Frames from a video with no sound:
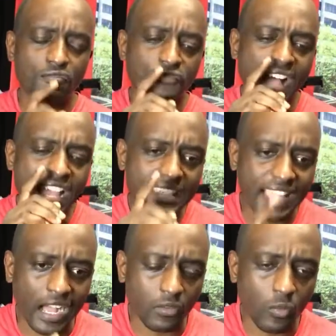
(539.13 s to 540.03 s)
Find
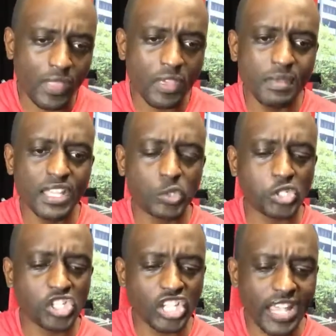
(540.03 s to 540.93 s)
out when they begin to
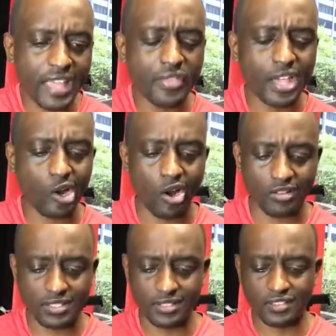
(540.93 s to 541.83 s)
share their
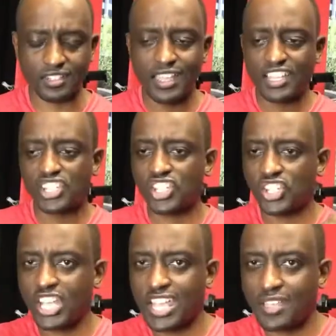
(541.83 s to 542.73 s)
content,
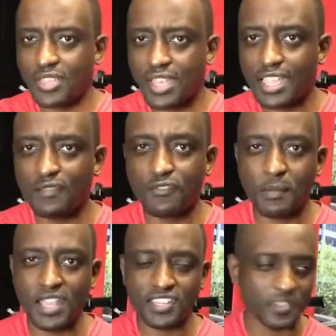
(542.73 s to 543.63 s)
share their
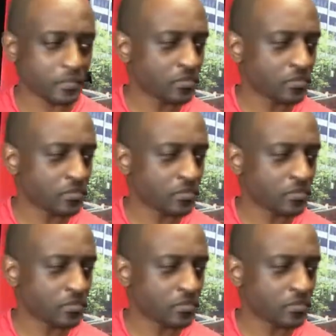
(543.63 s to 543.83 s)
information,